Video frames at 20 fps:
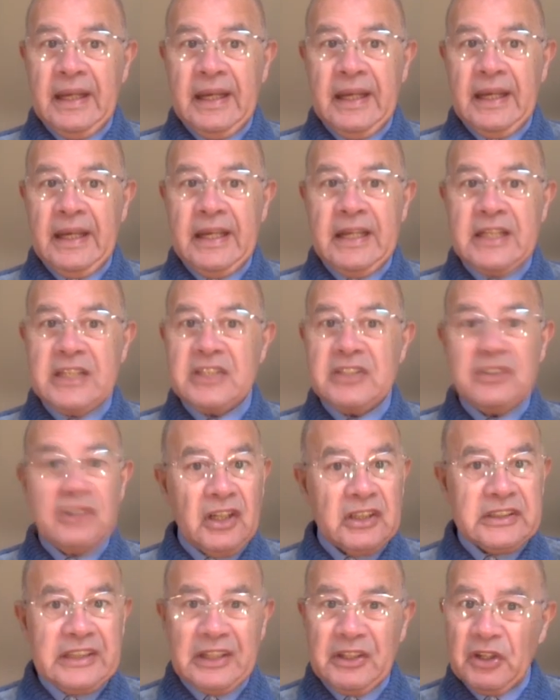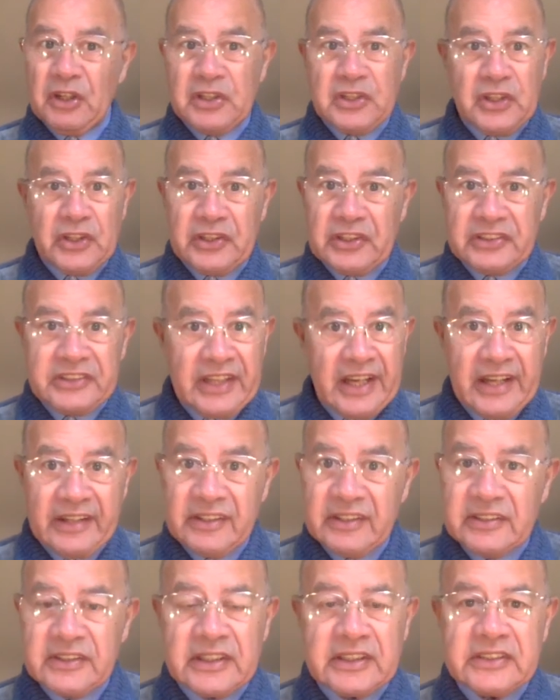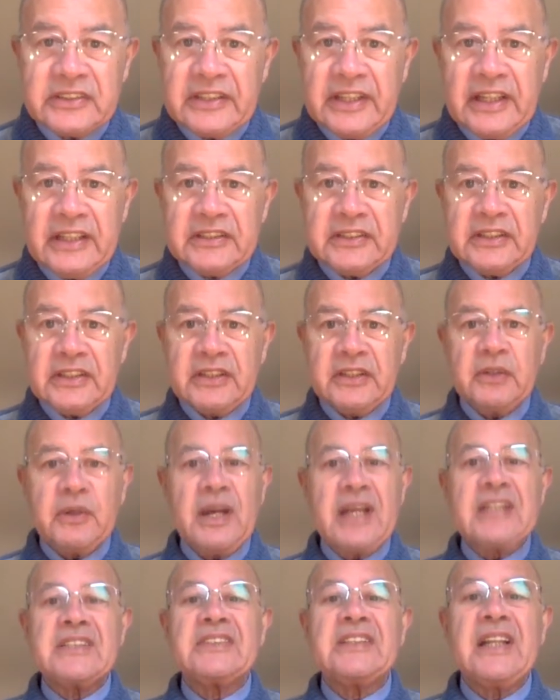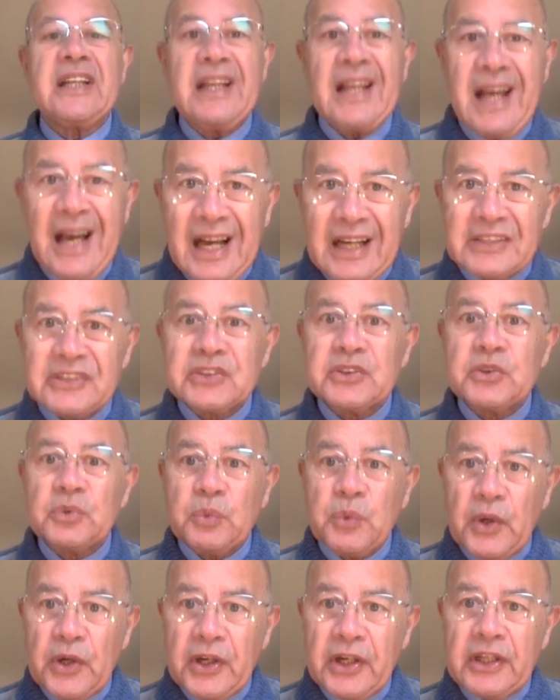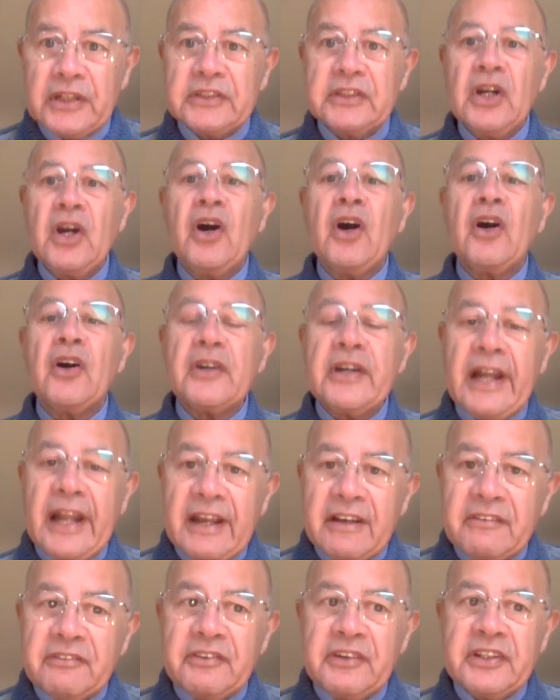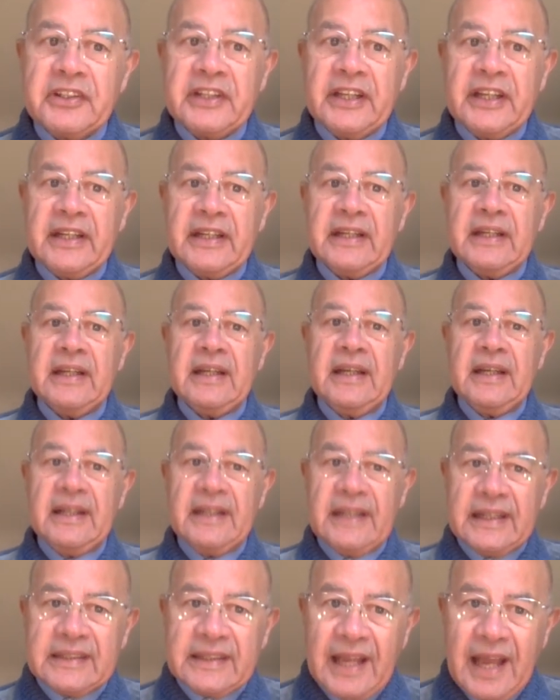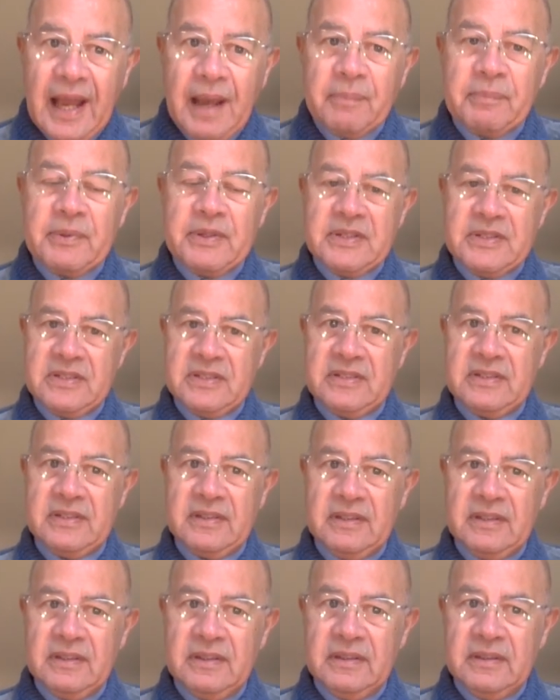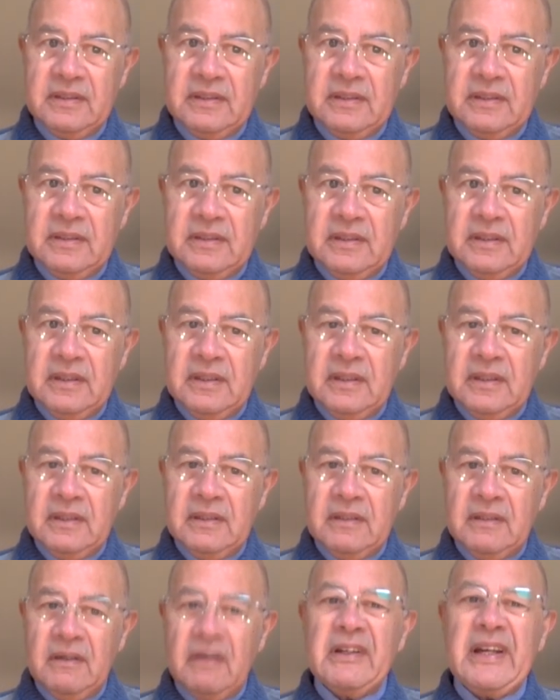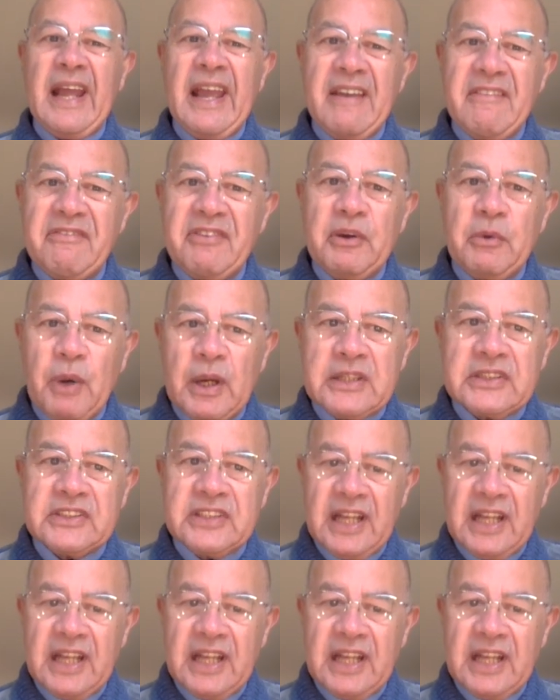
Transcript: he is not an authoritarian dictator who has the last word on everything that happens, on everyone's